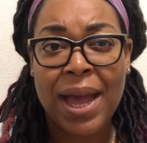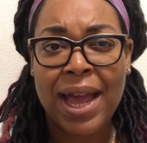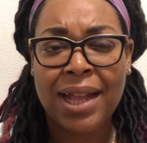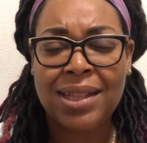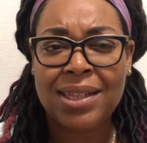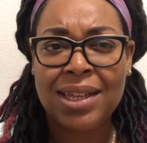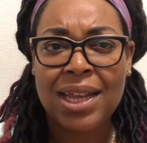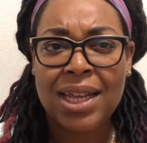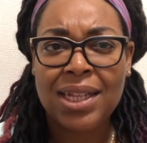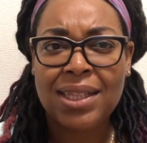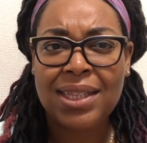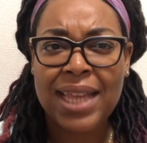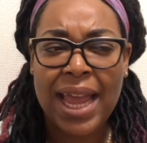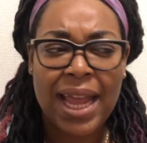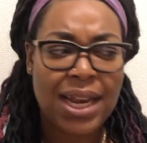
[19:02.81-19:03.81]
at
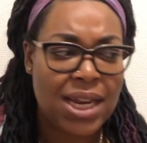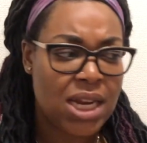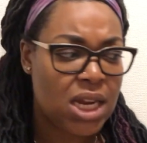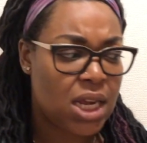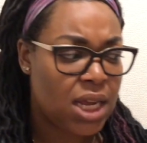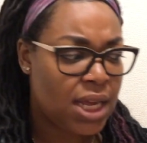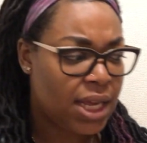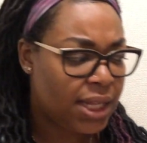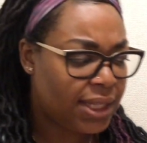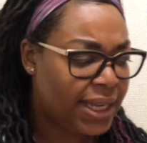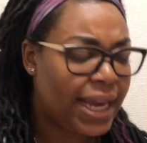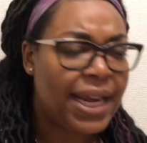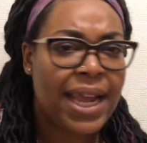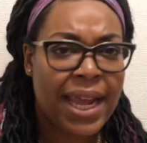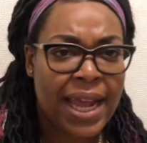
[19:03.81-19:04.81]
10
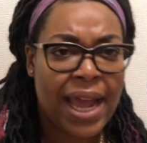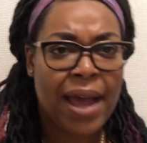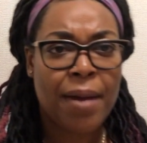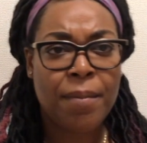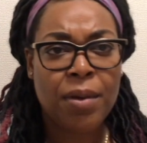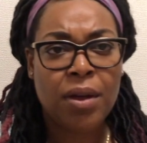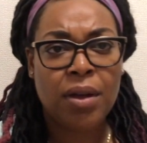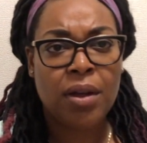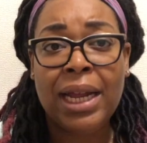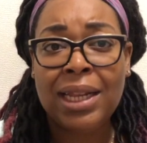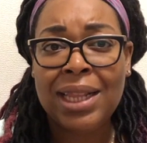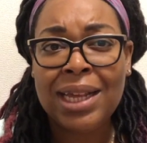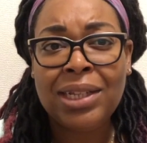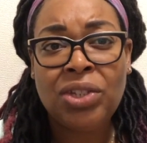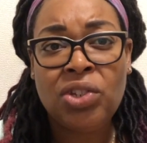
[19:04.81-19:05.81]
a.m.
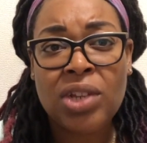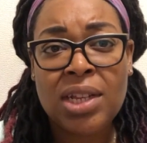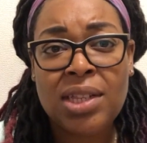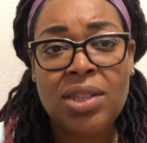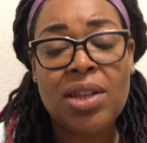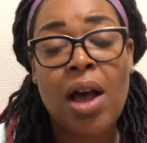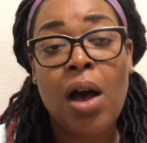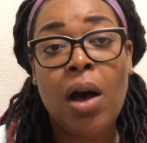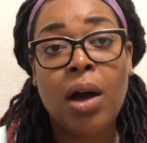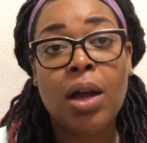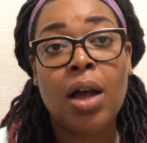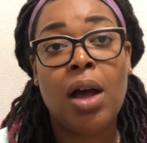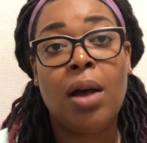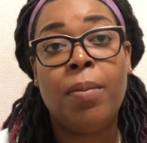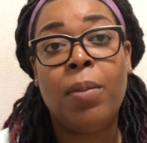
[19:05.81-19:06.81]
And let's just
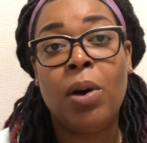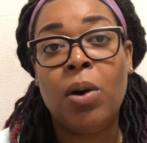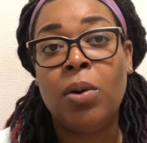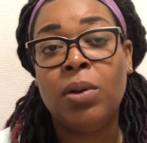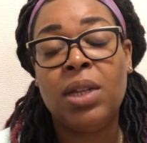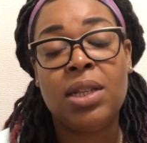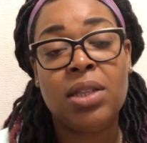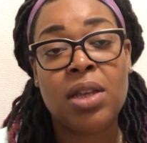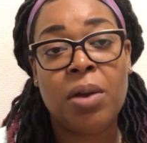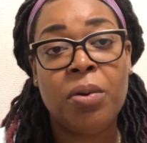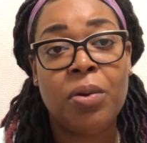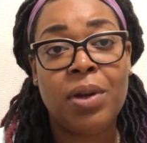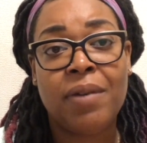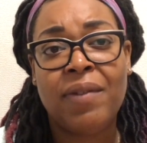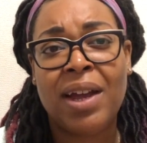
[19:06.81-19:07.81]
talk about this
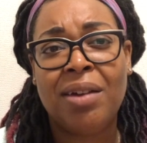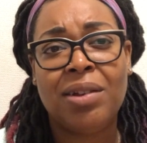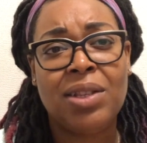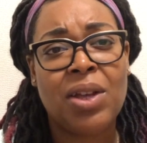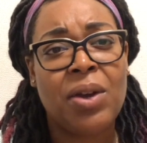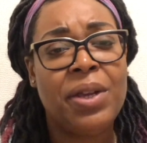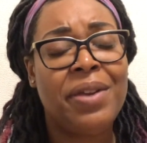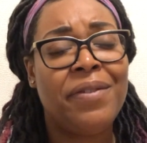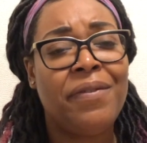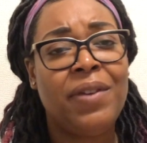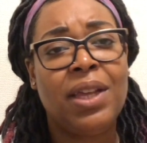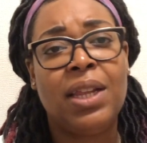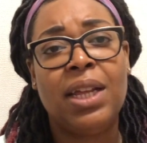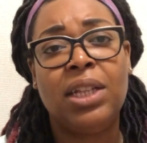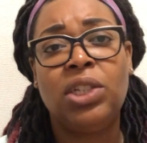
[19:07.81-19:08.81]
coronavirus. How are you
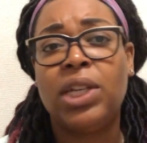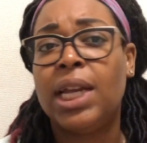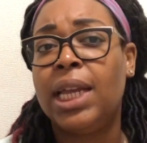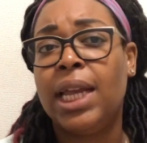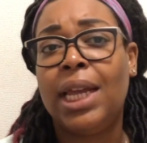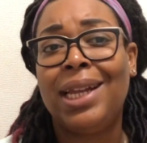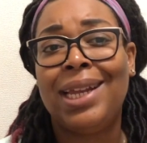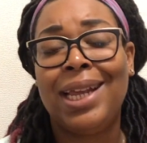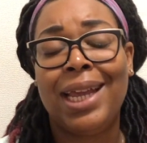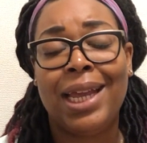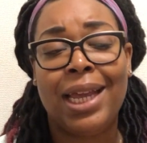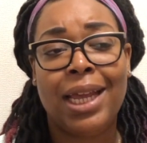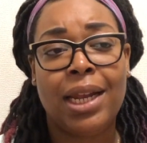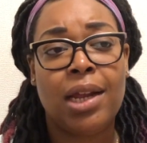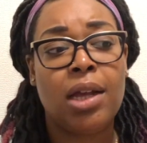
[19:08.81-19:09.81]
feeling? Checking
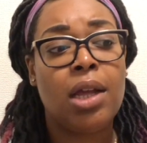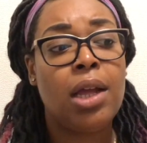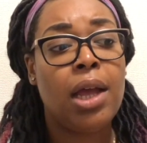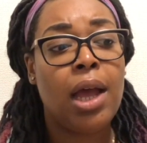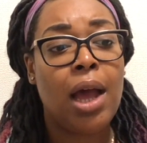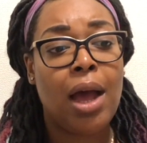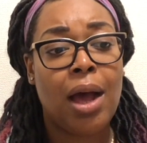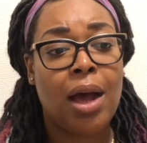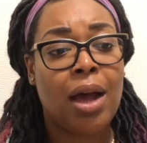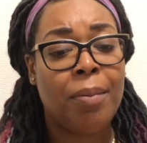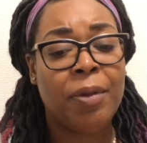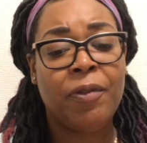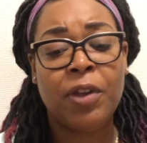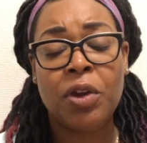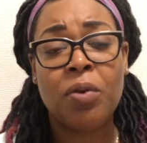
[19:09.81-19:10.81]
in.
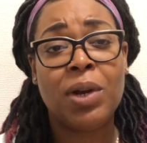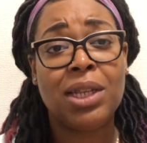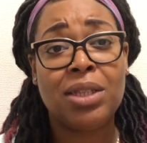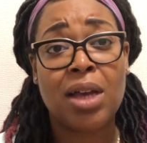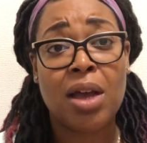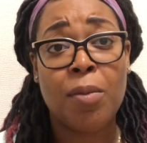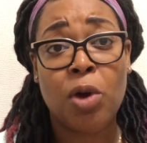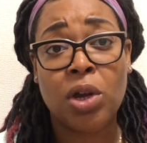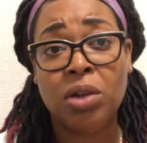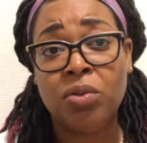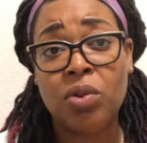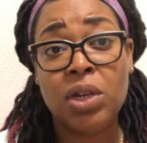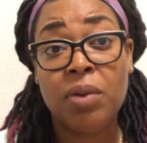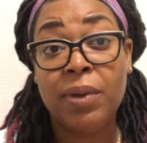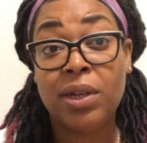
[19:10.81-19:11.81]
If you don't want to talk about
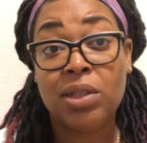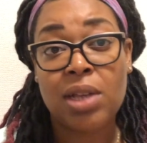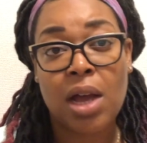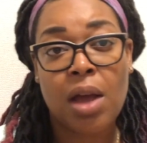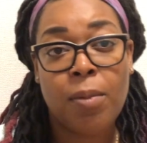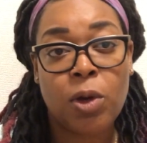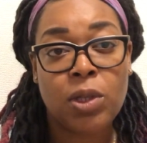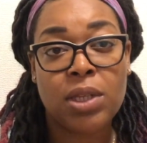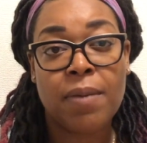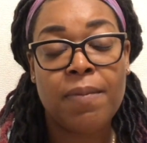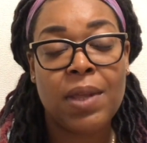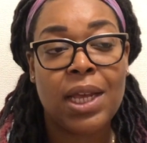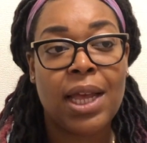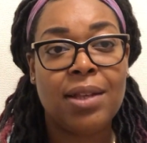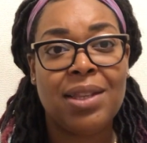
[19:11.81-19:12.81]
corona, we could talk about
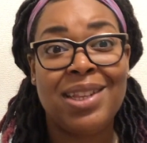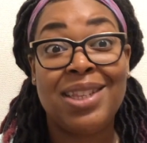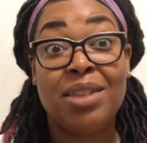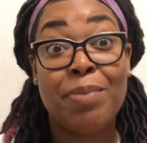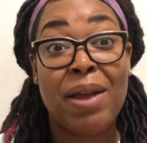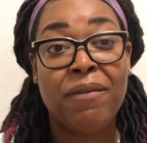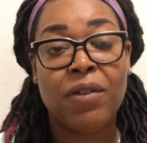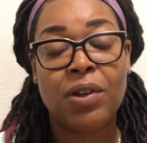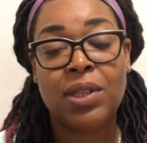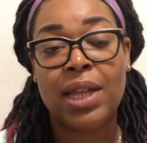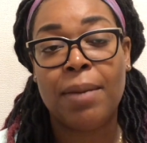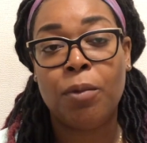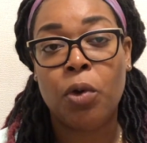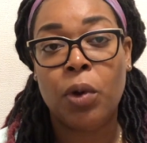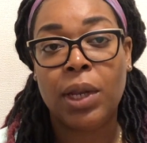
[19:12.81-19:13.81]
something else. This is my first
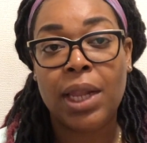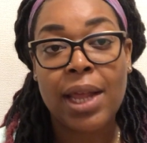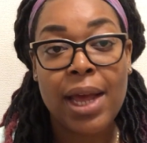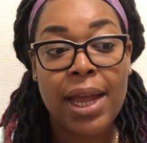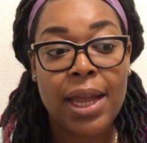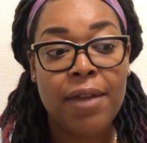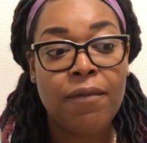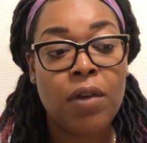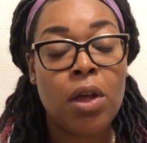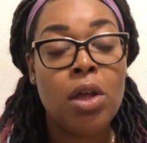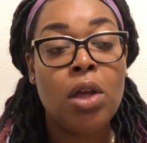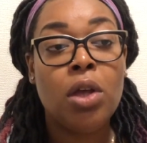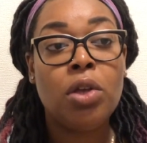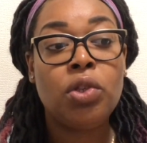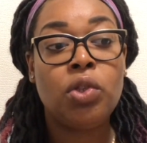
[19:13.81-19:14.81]
time going live,
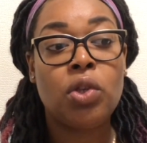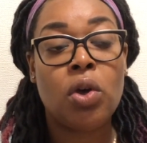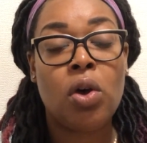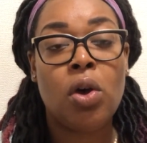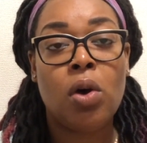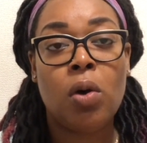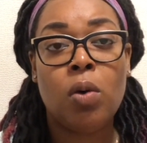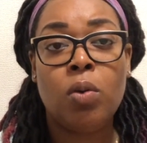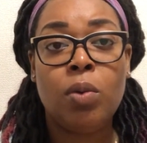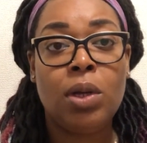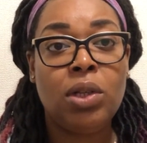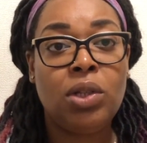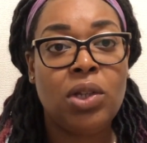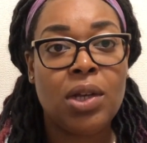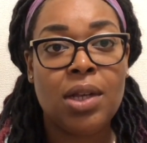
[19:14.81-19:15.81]
so
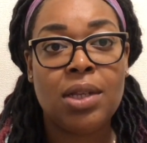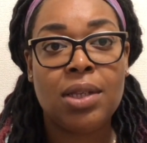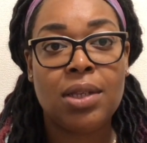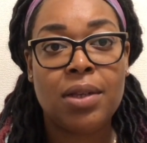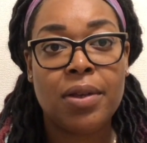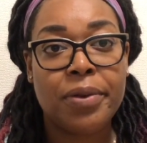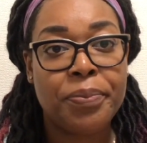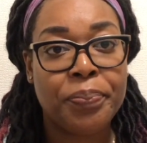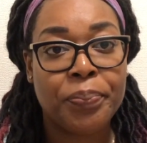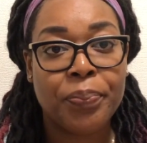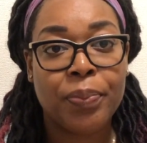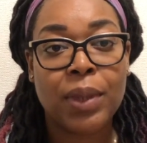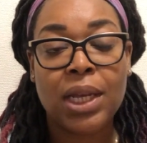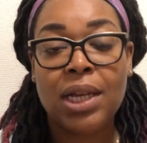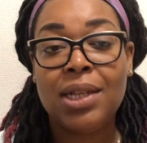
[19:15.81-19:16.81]
we'll just
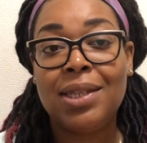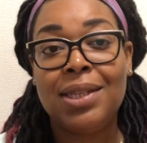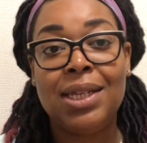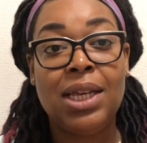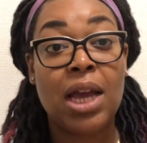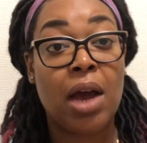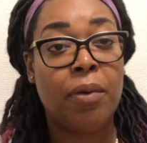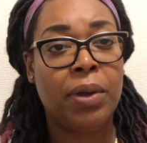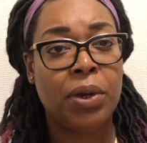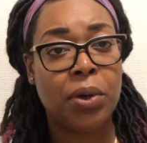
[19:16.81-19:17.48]
see how it